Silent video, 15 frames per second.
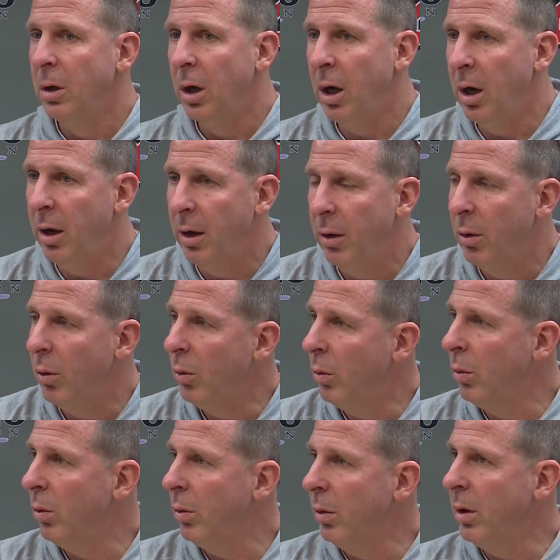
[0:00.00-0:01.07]

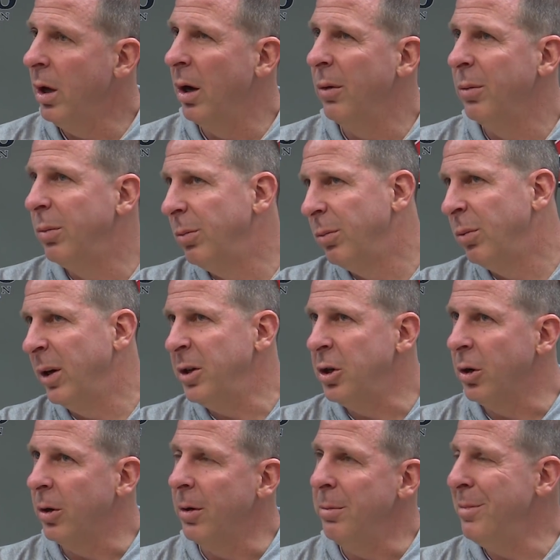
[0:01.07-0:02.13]
you know, what
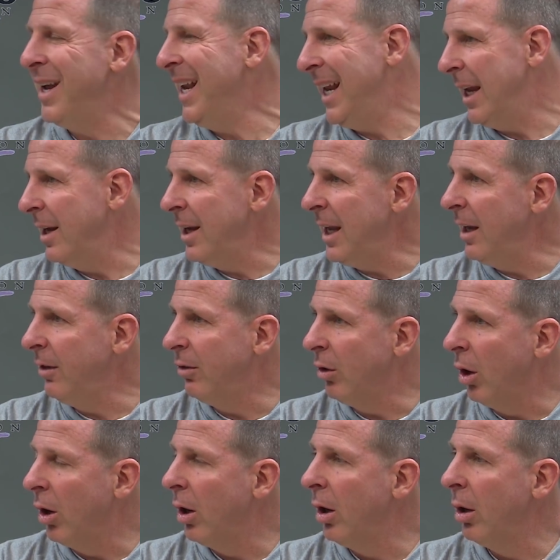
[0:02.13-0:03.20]
your immediate needs
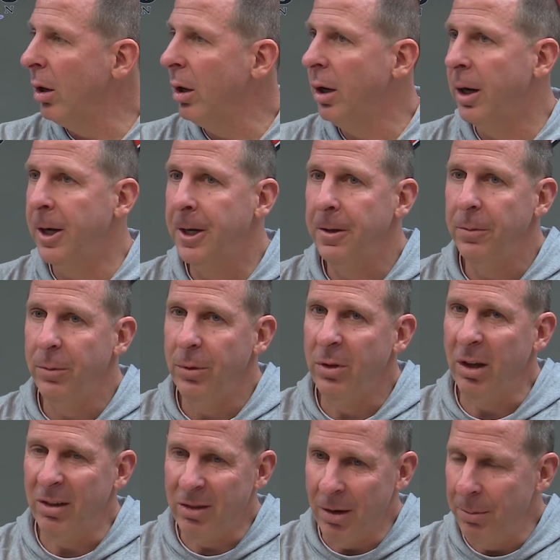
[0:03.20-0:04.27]
are.
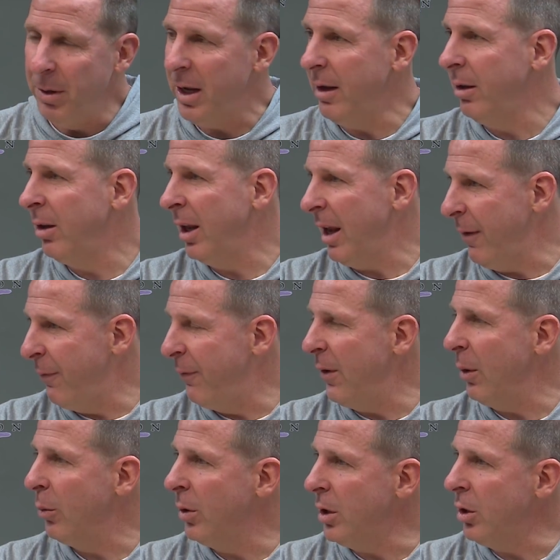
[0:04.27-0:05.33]
Do they
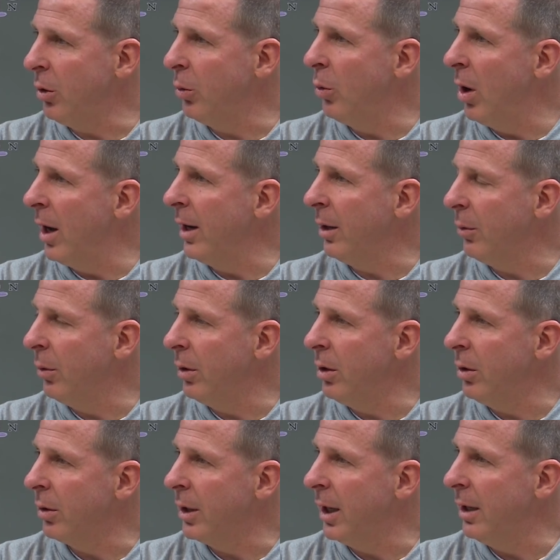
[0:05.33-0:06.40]
fit what you want, what
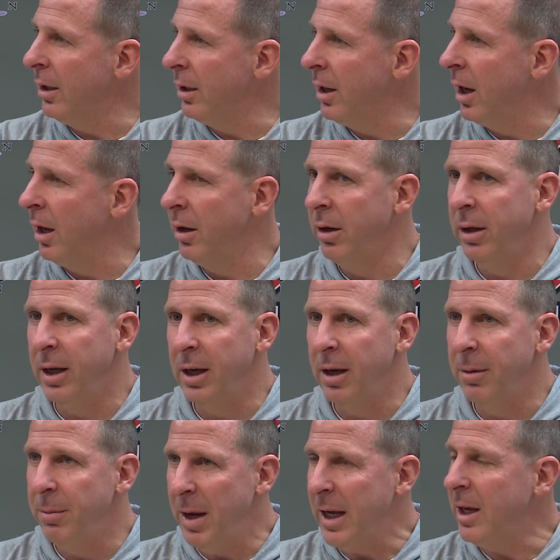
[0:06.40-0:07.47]
you're getting done? Are they
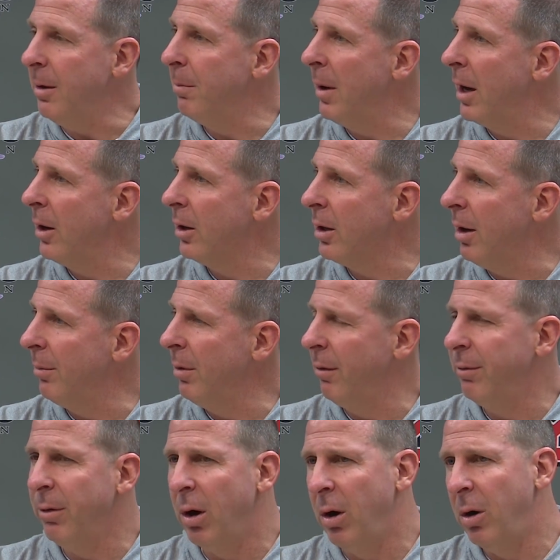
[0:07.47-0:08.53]
going to make you better come the
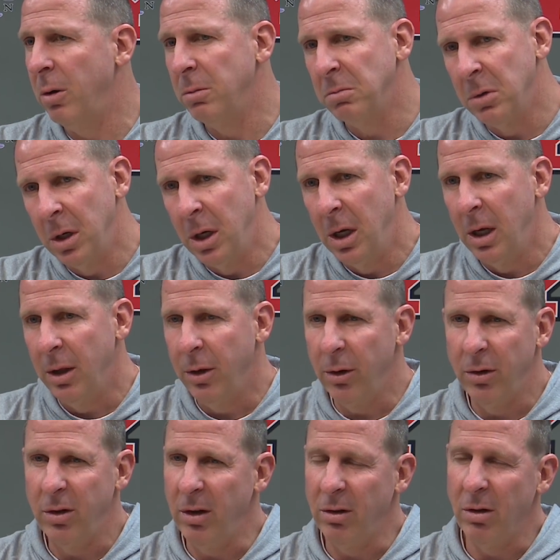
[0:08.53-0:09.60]
fall?
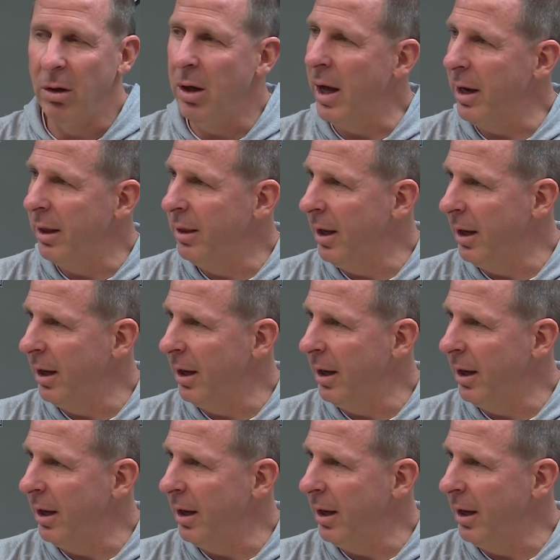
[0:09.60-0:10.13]
There's just a lot of